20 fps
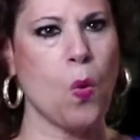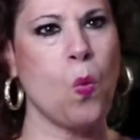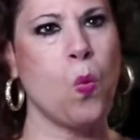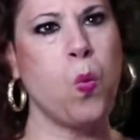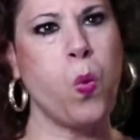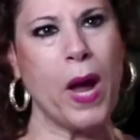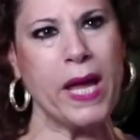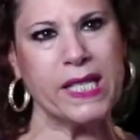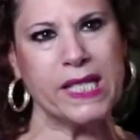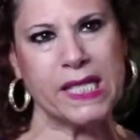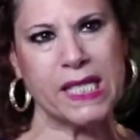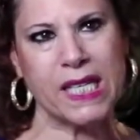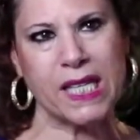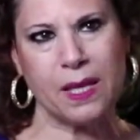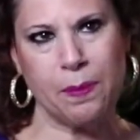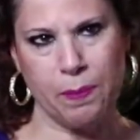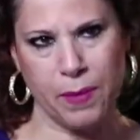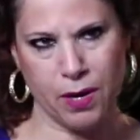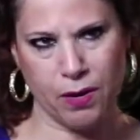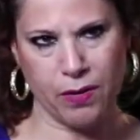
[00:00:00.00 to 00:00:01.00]
went to
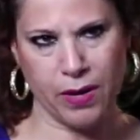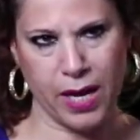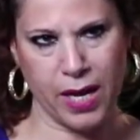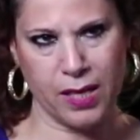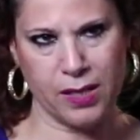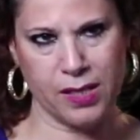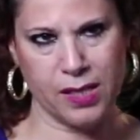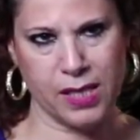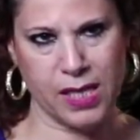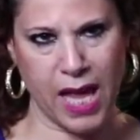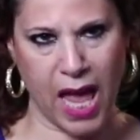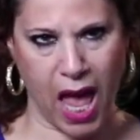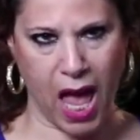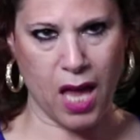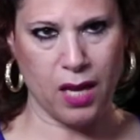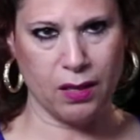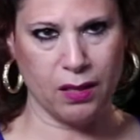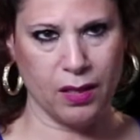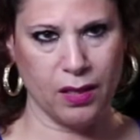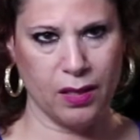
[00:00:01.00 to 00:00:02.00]
the mirror, and
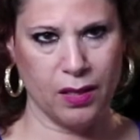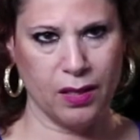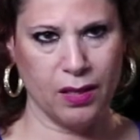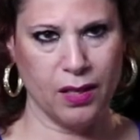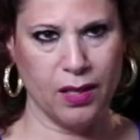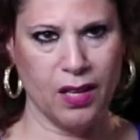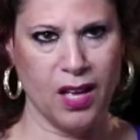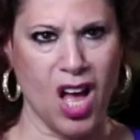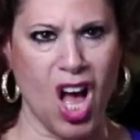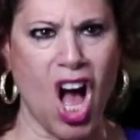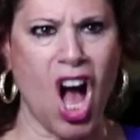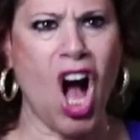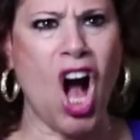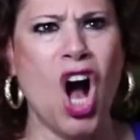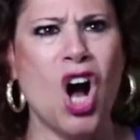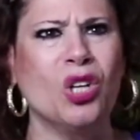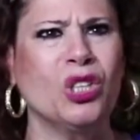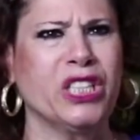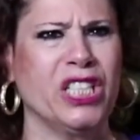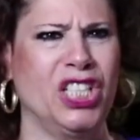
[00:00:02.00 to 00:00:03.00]
said,
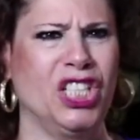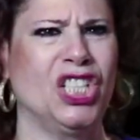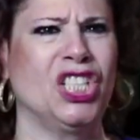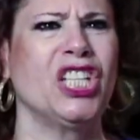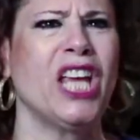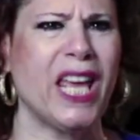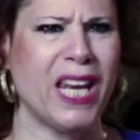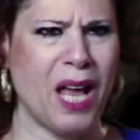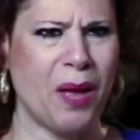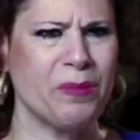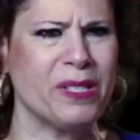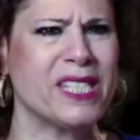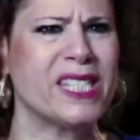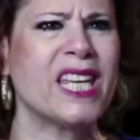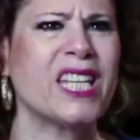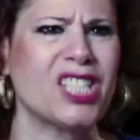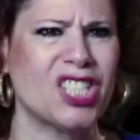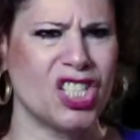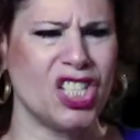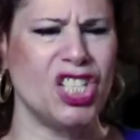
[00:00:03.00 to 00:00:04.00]
"Holy shit, I'm
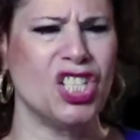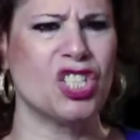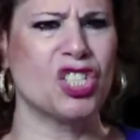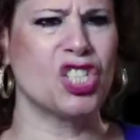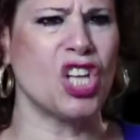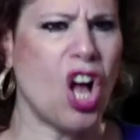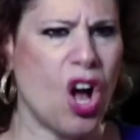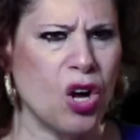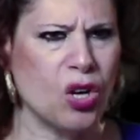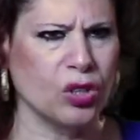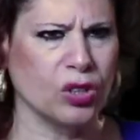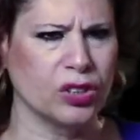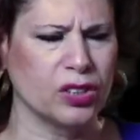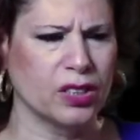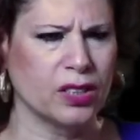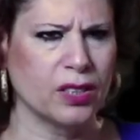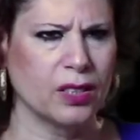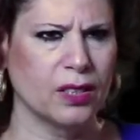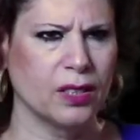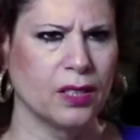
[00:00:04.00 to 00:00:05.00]
60 years
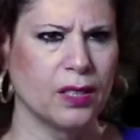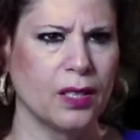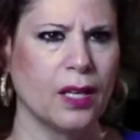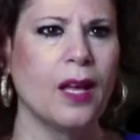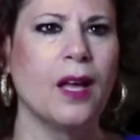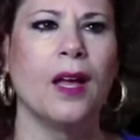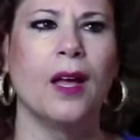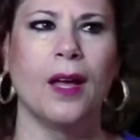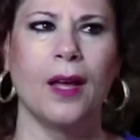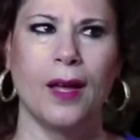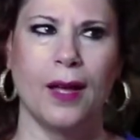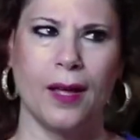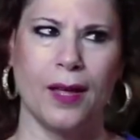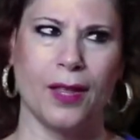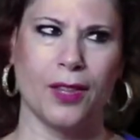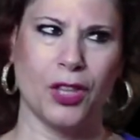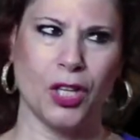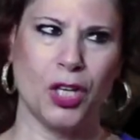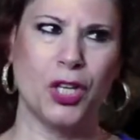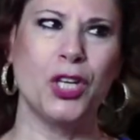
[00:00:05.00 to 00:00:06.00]
old."
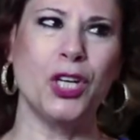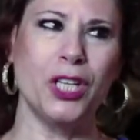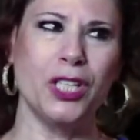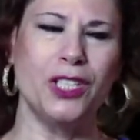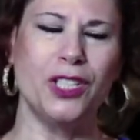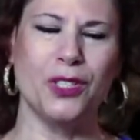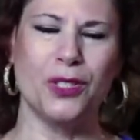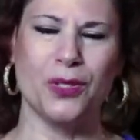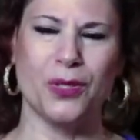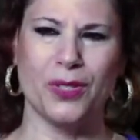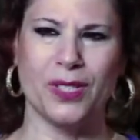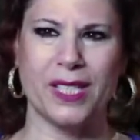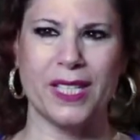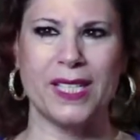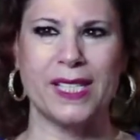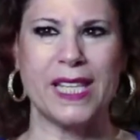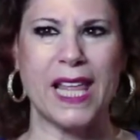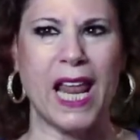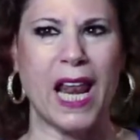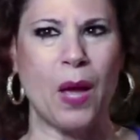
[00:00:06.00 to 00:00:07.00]
The good news
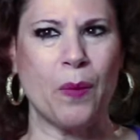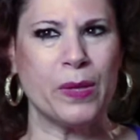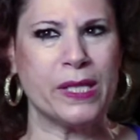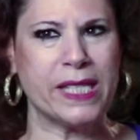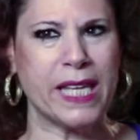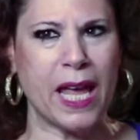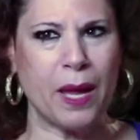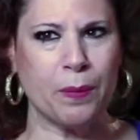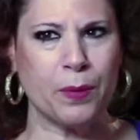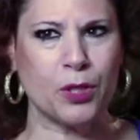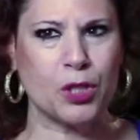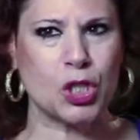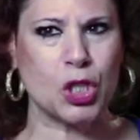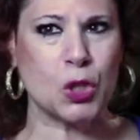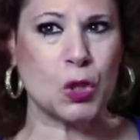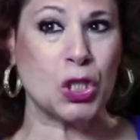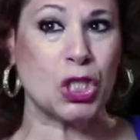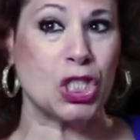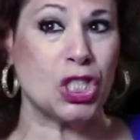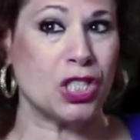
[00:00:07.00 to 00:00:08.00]
is that I was able
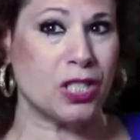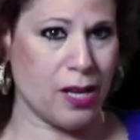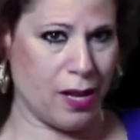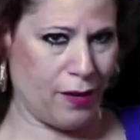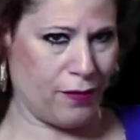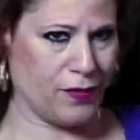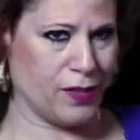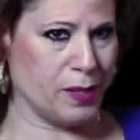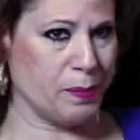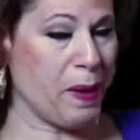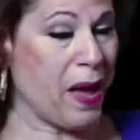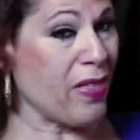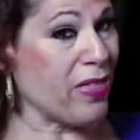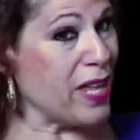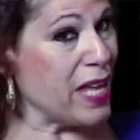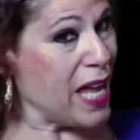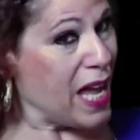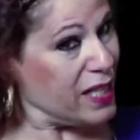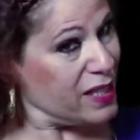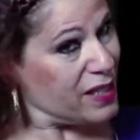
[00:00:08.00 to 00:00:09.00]
to shift by
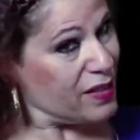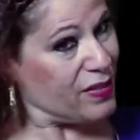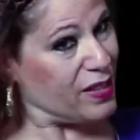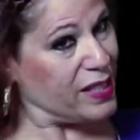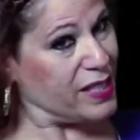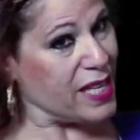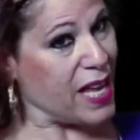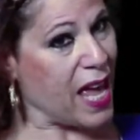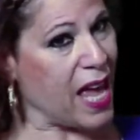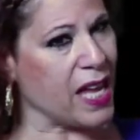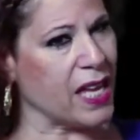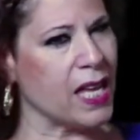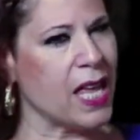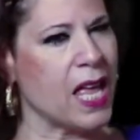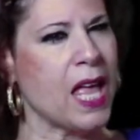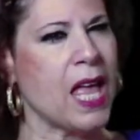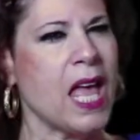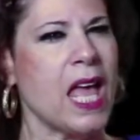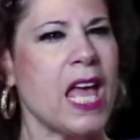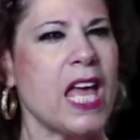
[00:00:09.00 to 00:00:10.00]
the end of the day
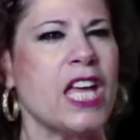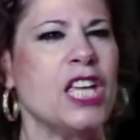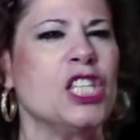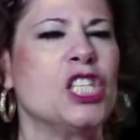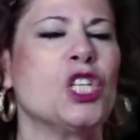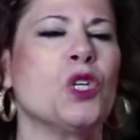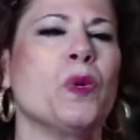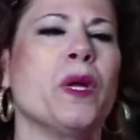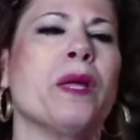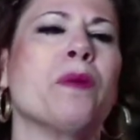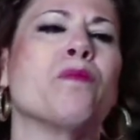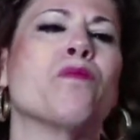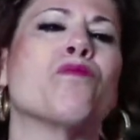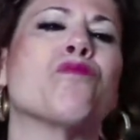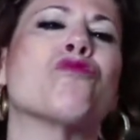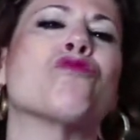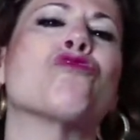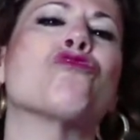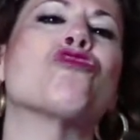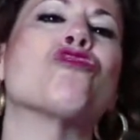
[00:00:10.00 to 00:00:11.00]
into
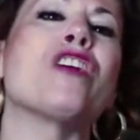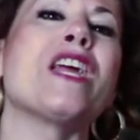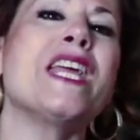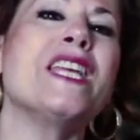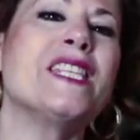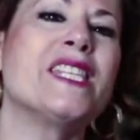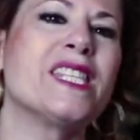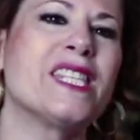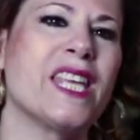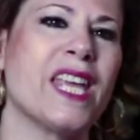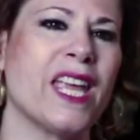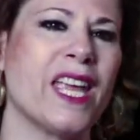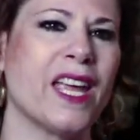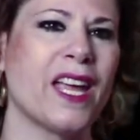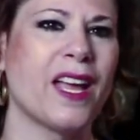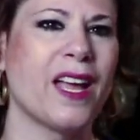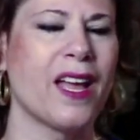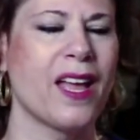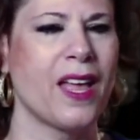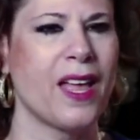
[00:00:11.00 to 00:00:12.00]

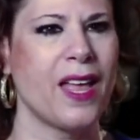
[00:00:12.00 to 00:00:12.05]
embracing